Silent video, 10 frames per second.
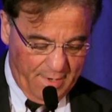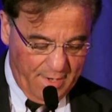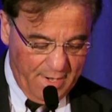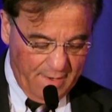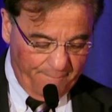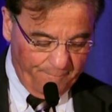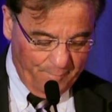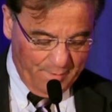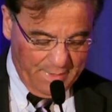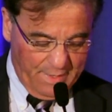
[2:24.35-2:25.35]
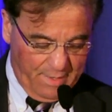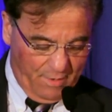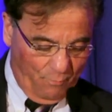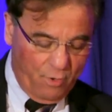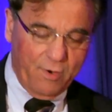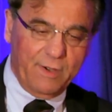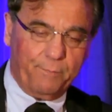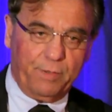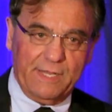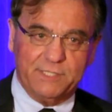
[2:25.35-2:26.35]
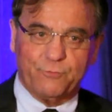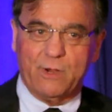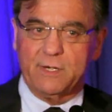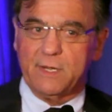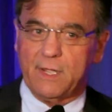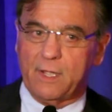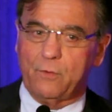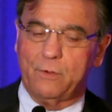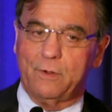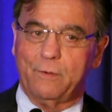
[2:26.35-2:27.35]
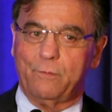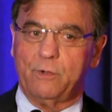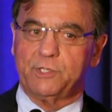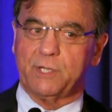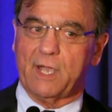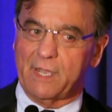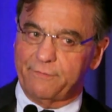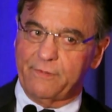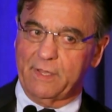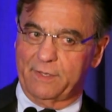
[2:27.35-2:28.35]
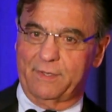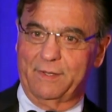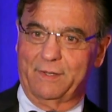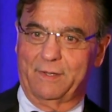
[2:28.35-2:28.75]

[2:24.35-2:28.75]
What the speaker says: We're in a place right now which I think